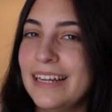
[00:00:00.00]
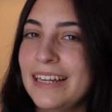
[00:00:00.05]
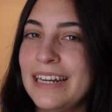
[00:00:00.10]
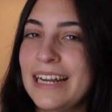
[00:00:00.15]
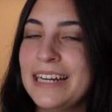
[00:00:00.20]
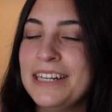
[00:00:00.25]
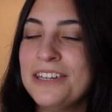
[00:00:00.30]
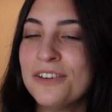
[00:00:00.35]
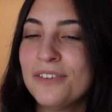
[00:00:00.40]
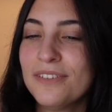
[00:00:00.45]
and
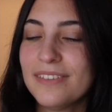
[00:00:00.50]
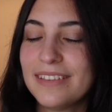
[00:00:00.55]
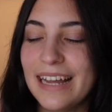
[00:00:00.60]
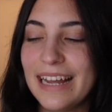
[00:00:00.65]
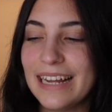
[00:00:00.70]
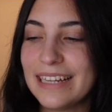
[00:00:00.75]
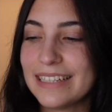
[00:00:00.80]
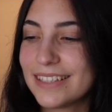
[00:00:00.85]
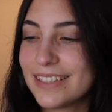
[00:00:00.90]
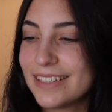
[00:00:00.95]
I know
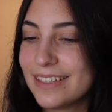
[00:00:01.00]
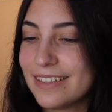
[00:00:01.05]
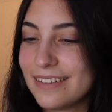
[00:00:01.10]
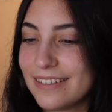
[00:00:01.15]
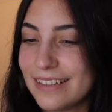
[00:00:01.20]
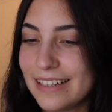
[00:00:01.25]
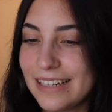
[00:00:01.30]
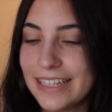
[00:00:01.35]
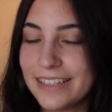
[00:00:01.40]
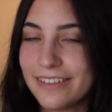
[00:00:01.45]
that
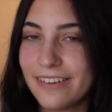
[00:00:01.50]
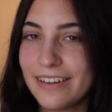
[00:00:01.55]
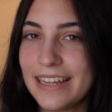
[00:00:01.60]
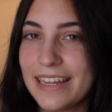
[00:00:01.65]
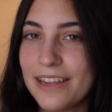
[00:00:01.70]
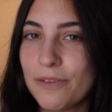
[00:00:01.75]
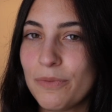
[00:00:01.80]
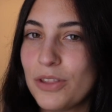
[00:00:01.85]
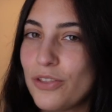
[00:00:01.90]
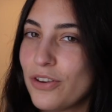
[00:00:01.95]

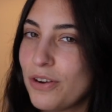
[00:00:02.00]
literally with